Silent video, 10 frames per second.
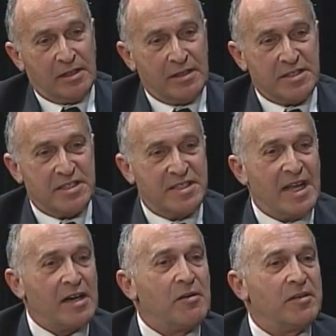This is
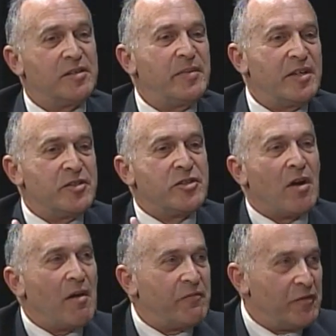not going to be a
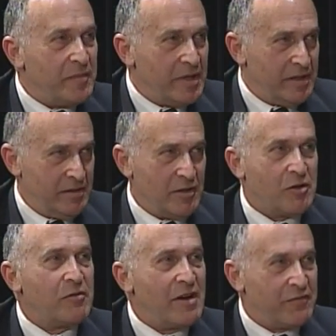job for me, a
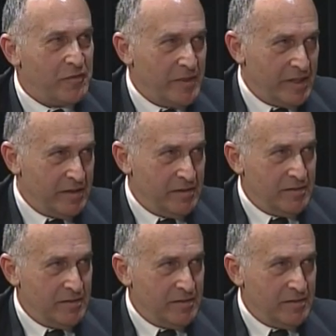career for me.